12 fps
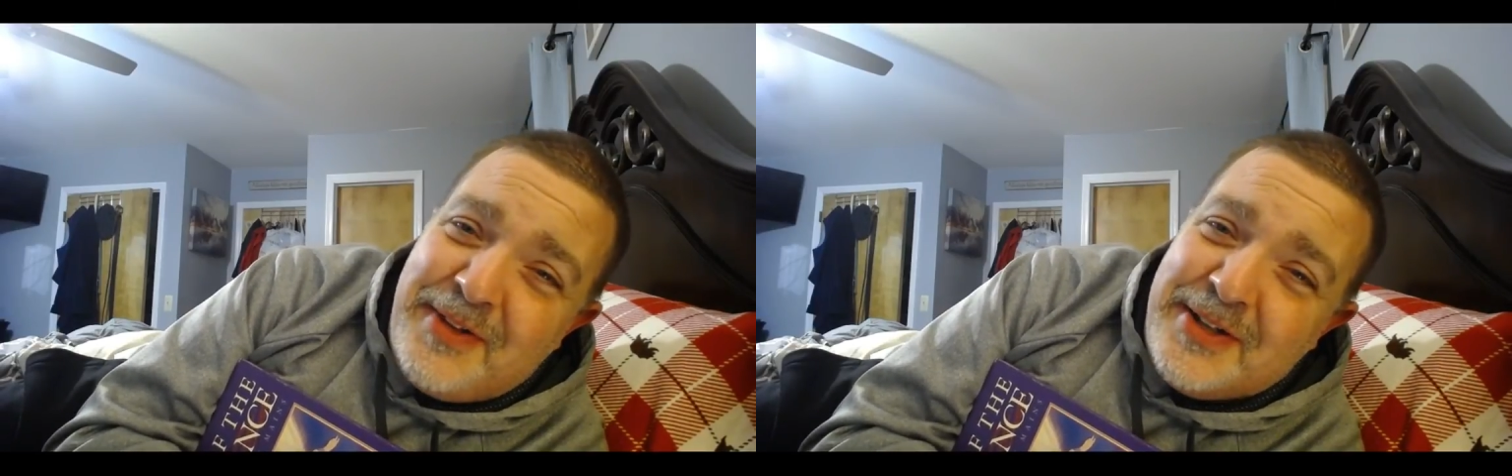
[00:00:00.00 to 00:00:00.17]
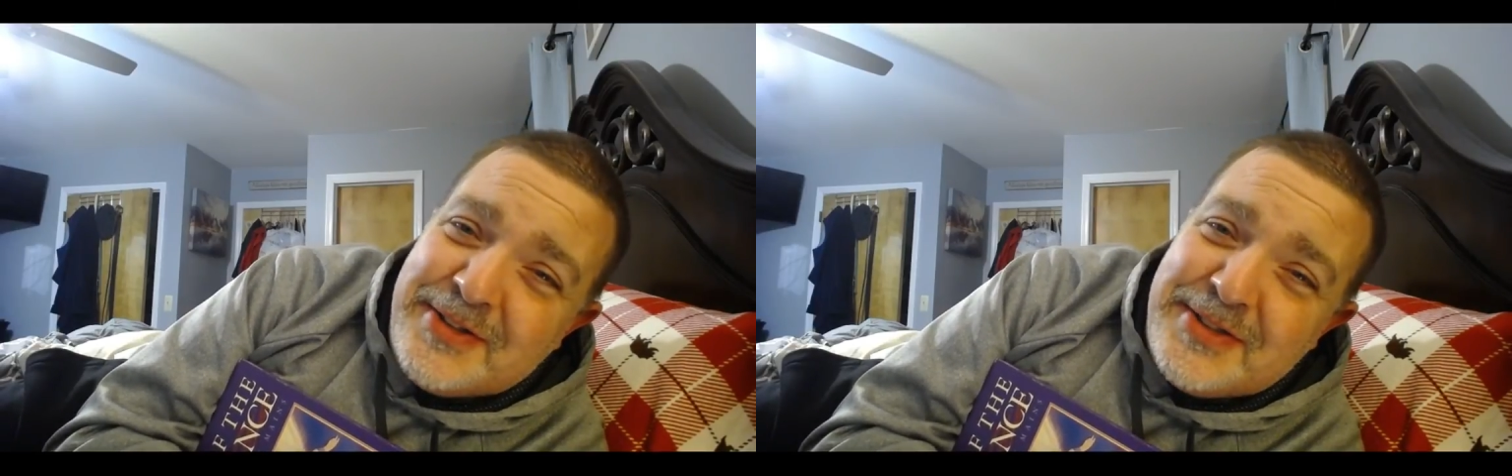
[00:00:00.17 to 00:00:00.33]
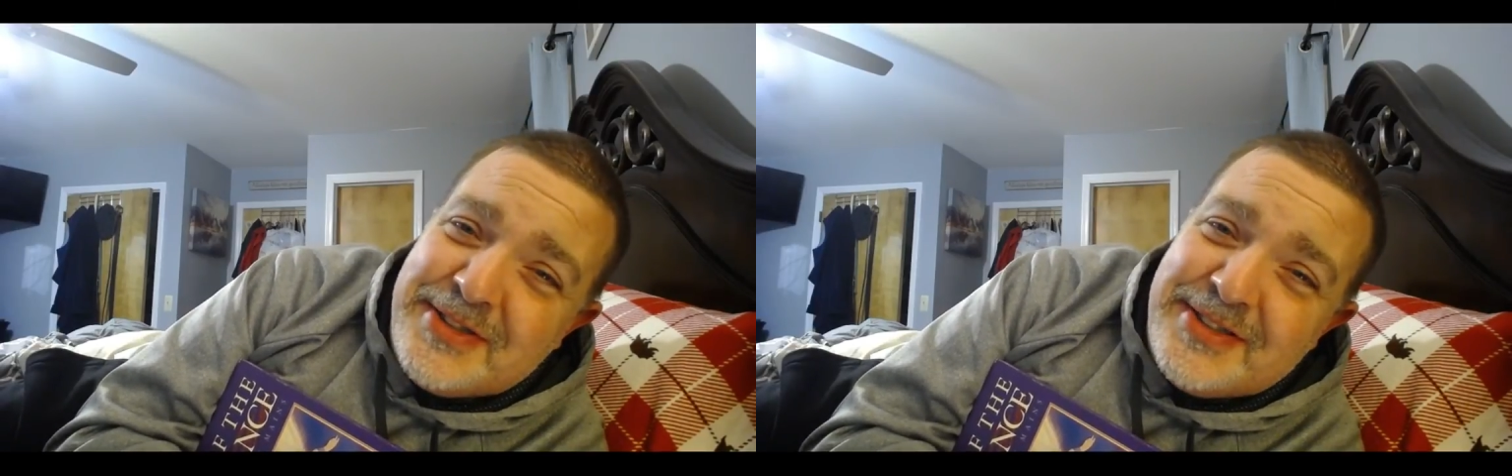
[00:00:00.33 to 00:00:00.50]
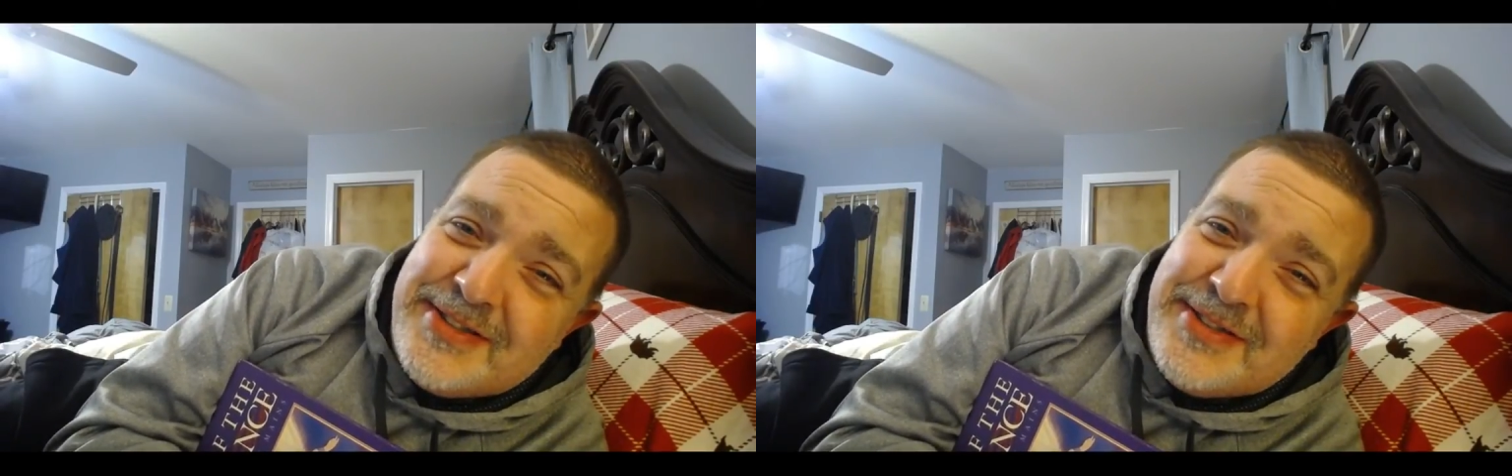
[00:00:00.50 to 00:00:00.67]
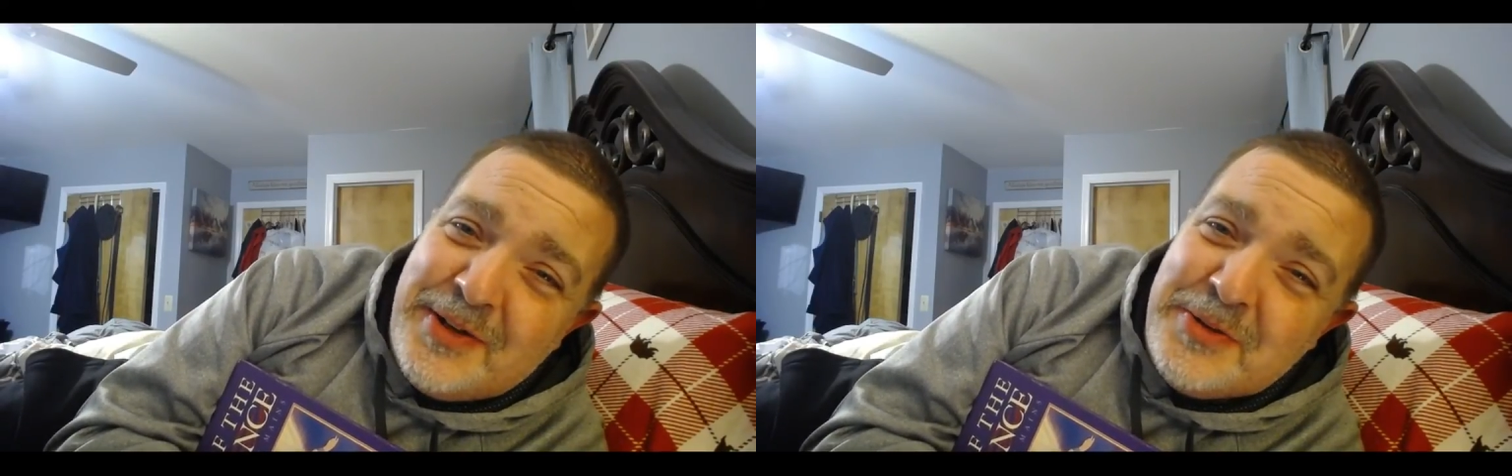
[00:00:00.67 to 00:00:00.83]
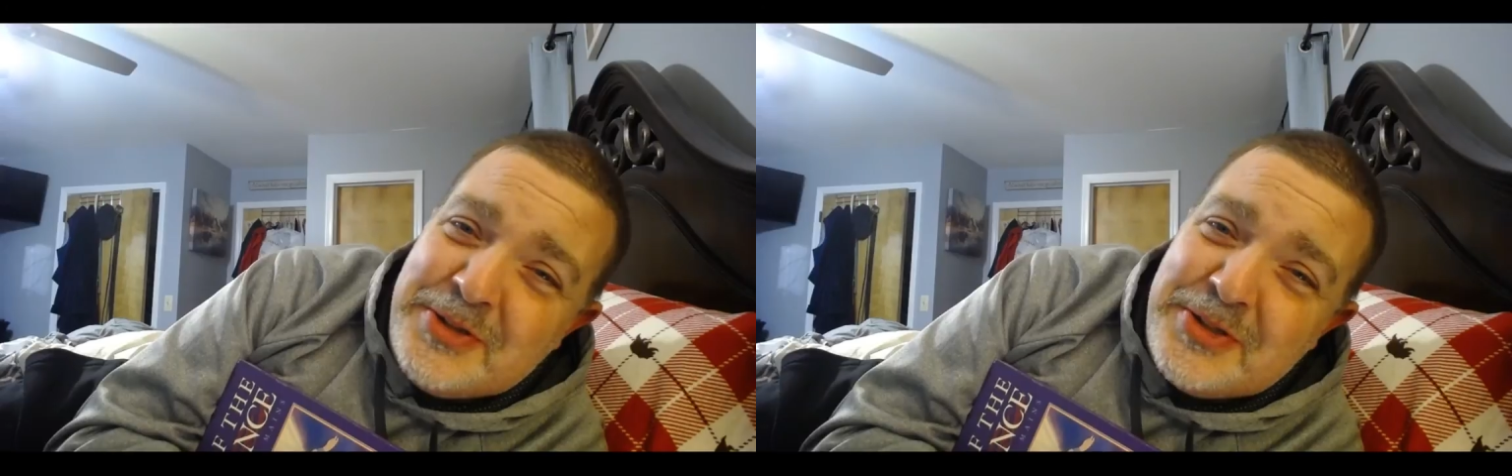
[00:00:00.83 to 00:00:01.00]
there's
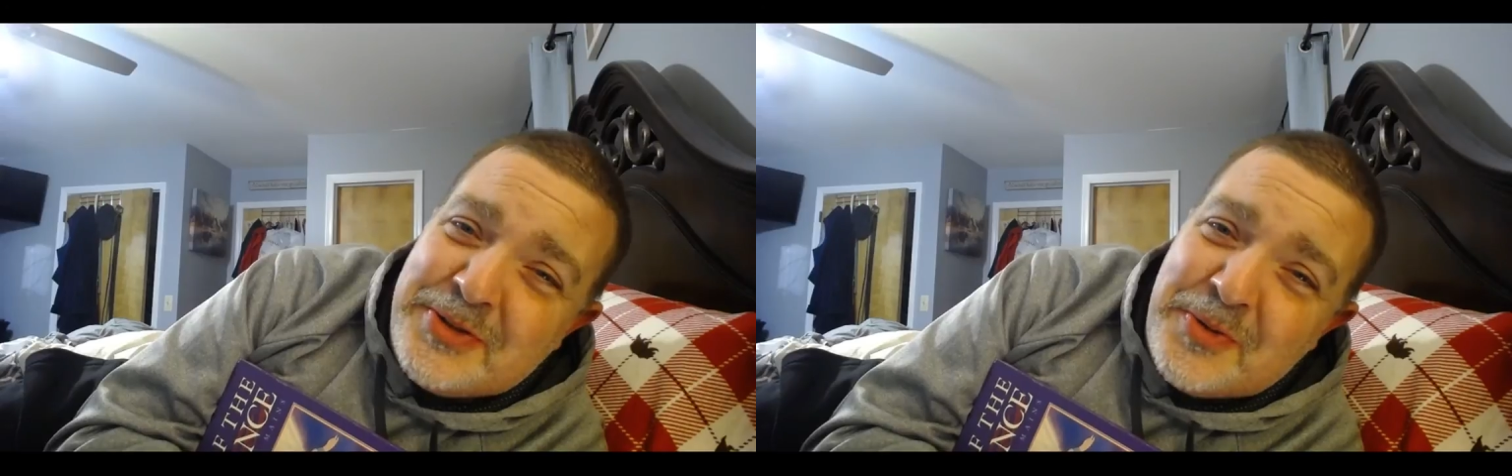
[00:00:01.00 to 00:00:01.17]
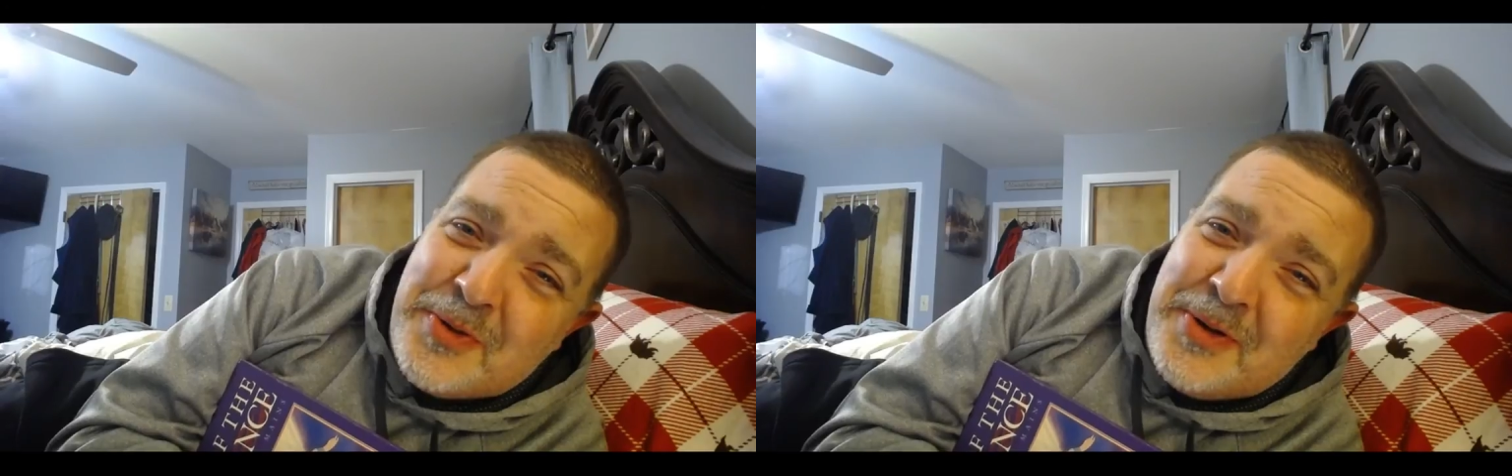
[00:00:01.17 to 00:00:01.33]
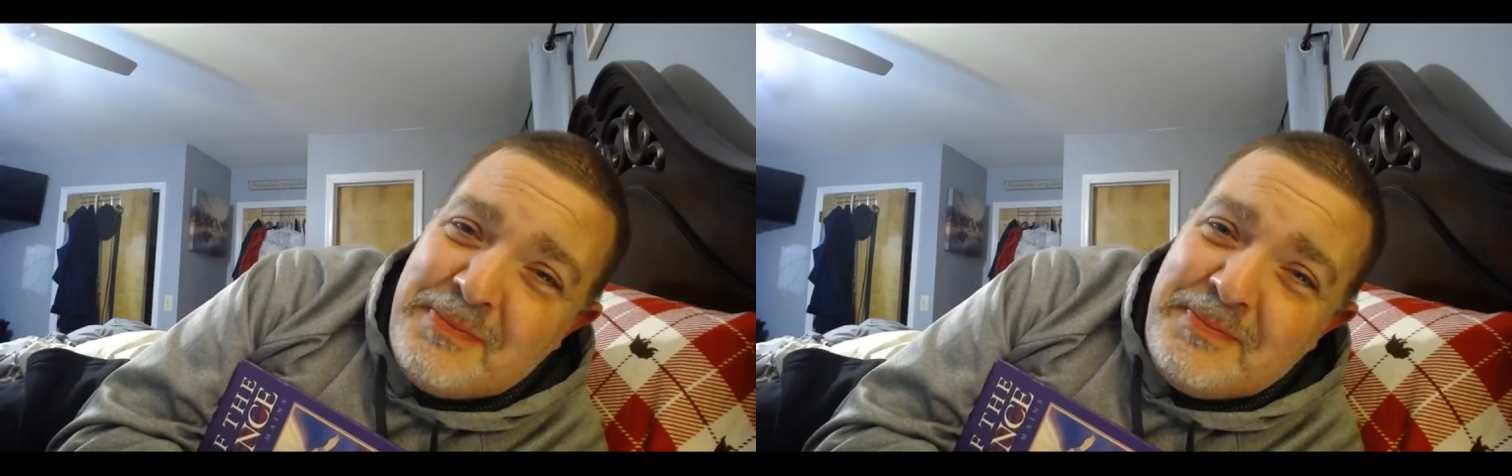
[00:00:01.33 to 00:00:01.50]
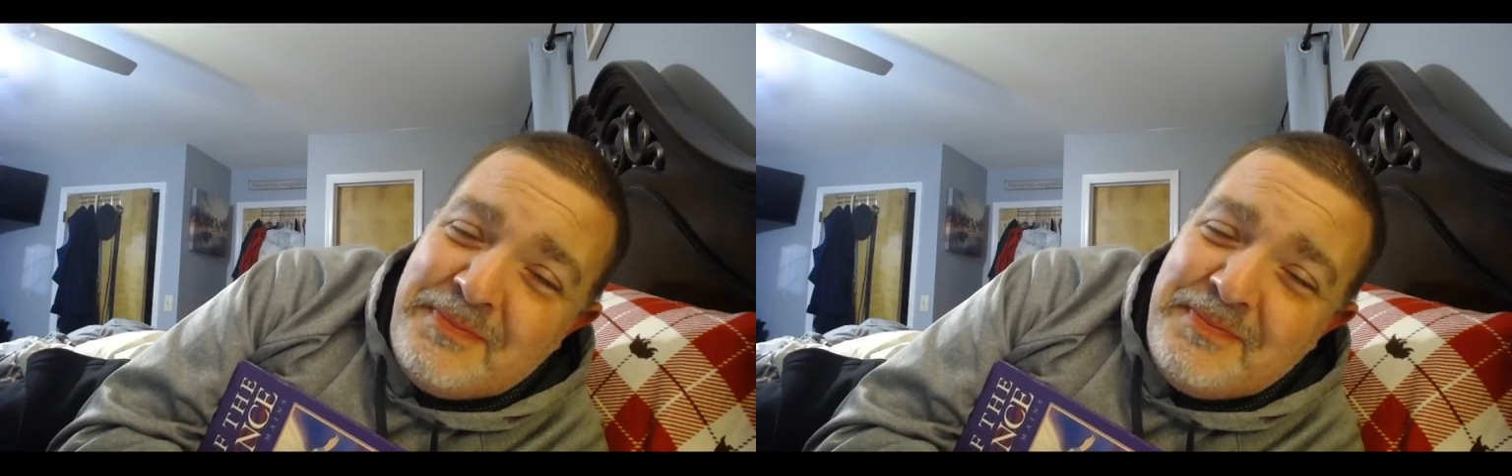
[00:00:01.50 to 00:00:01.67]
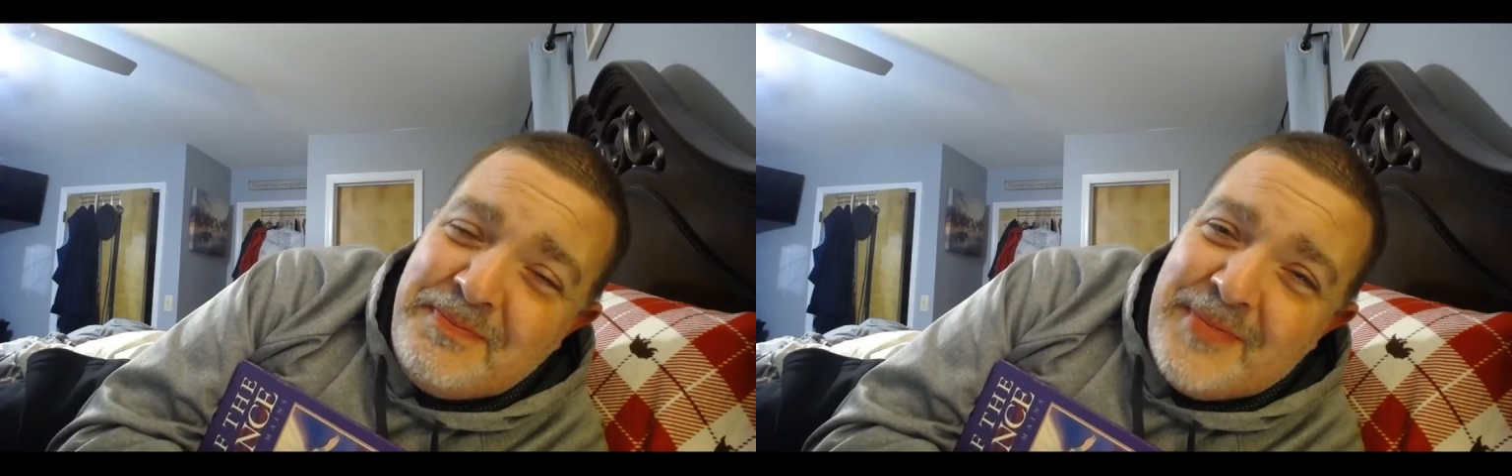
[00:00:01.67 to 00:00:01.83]
no storm,